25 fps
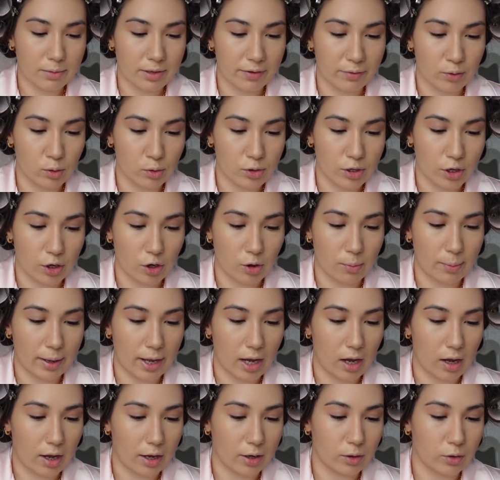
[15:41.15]
I've also got my
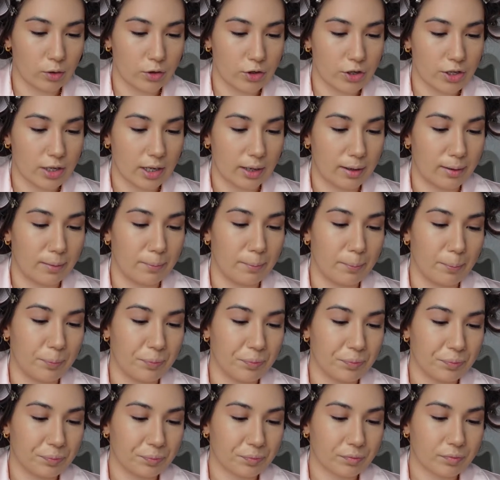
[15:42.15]
eye on some
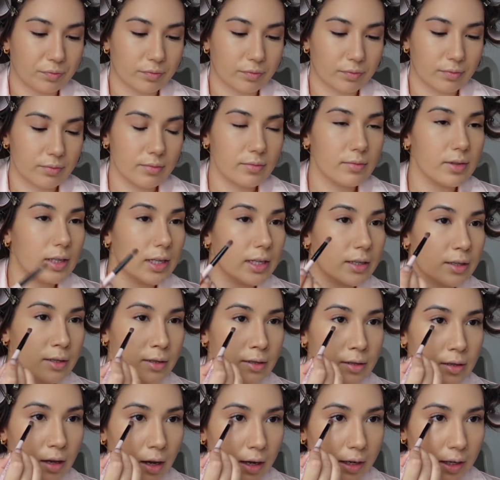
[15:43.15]

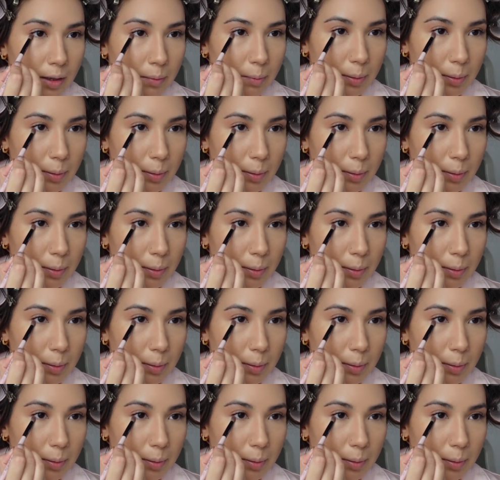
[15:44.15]
designer